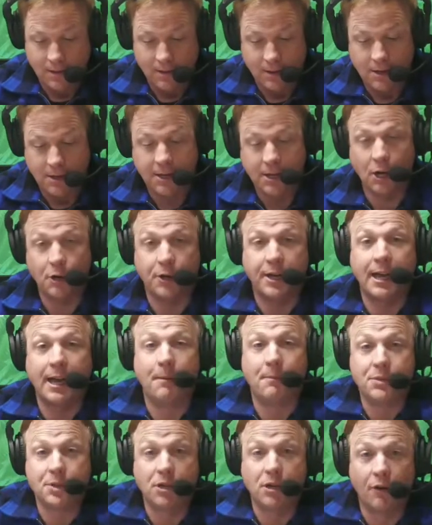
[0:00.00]
the
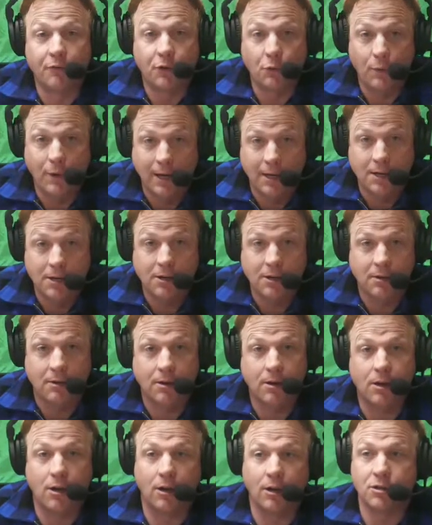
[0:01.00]
co-captain of the Wellington
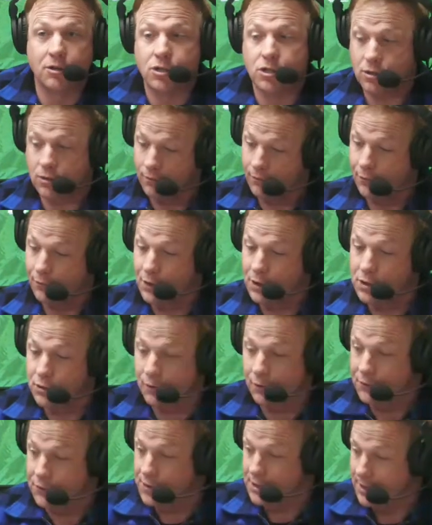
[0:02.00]
College First
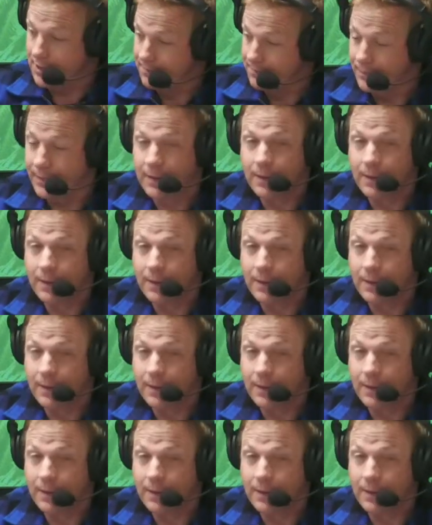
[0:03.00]
15.